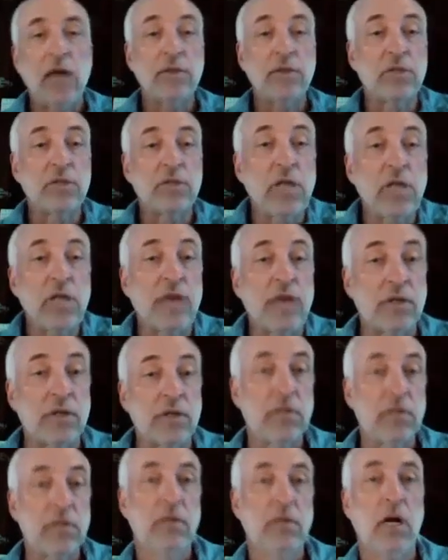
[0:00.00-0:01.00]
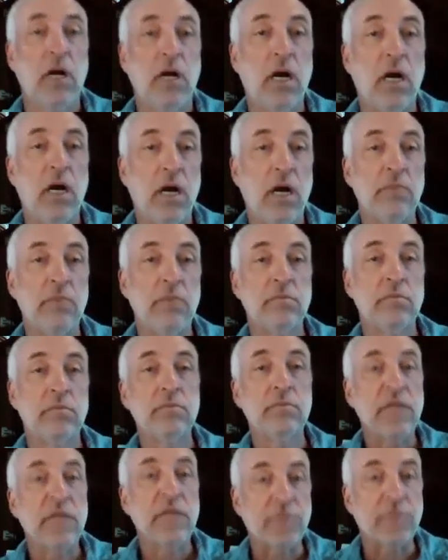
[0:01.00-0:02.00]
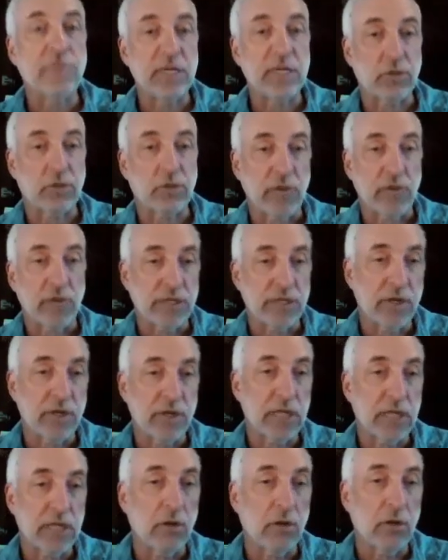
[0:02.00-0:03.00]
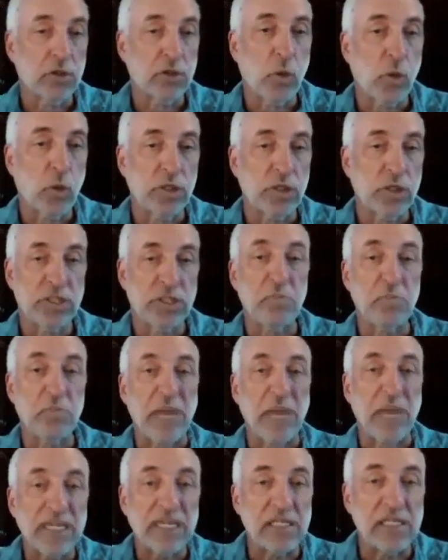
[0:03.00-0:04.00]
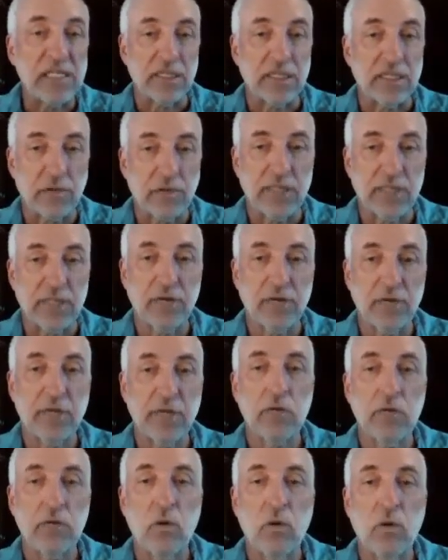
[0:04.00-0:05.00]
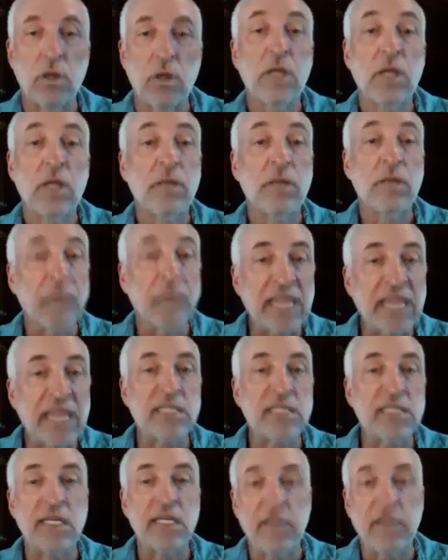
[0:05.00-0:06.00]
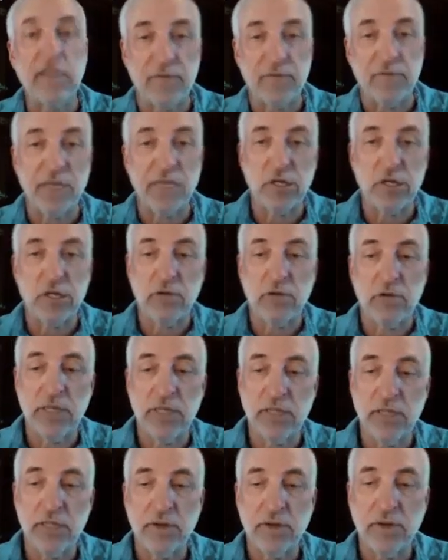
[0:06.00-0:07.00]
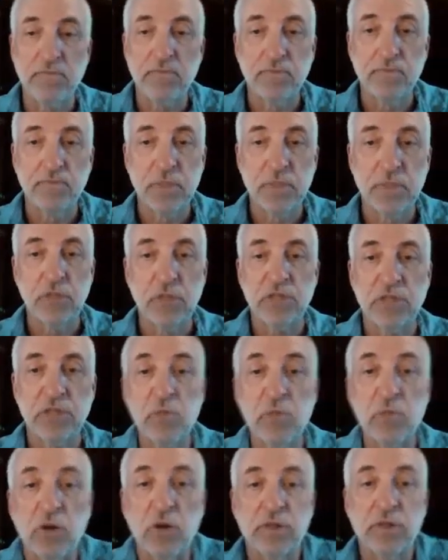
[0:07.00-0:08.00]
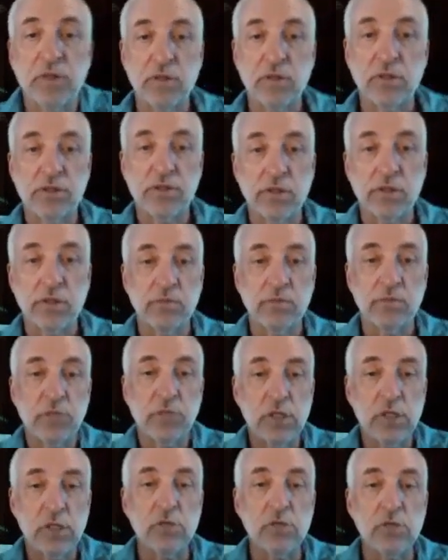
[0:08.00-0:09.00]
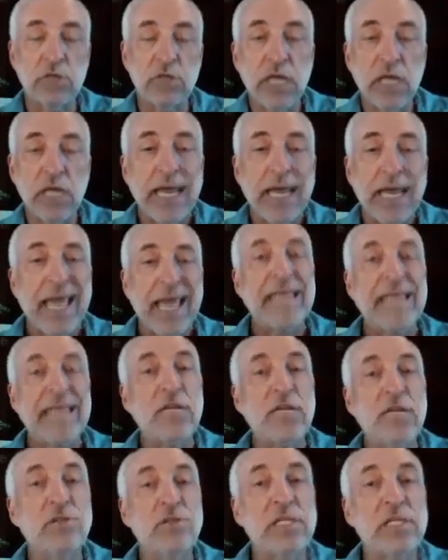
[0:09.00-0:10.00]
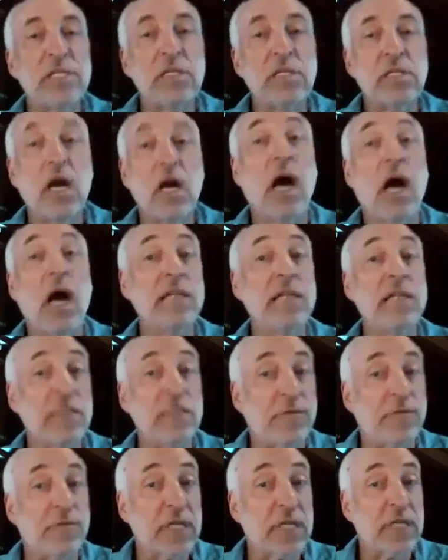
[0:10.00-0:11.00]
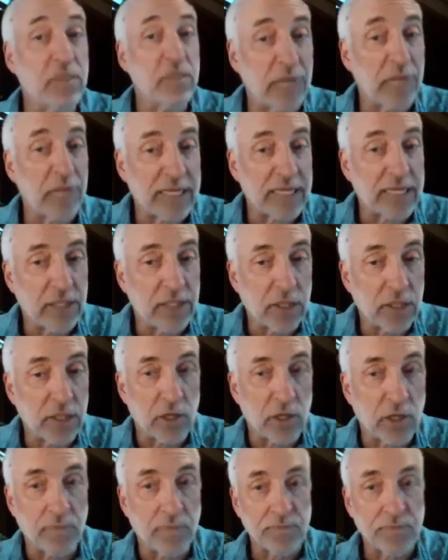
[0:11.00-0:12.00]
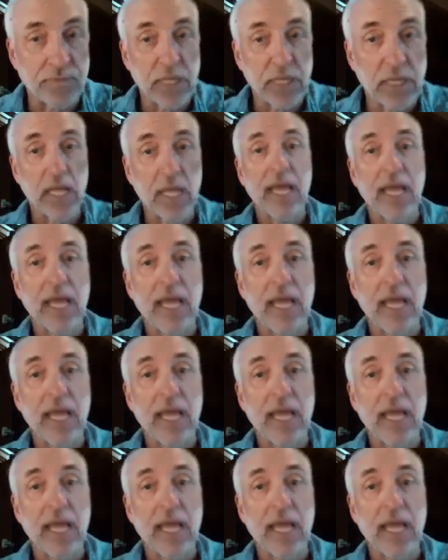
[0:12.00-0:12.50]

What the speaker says: Now, there's another information criterion called Schwarz's Bayesian criterion, or Bayesian information criterion. We'll see both of those terms used, and it uses a different complexity term.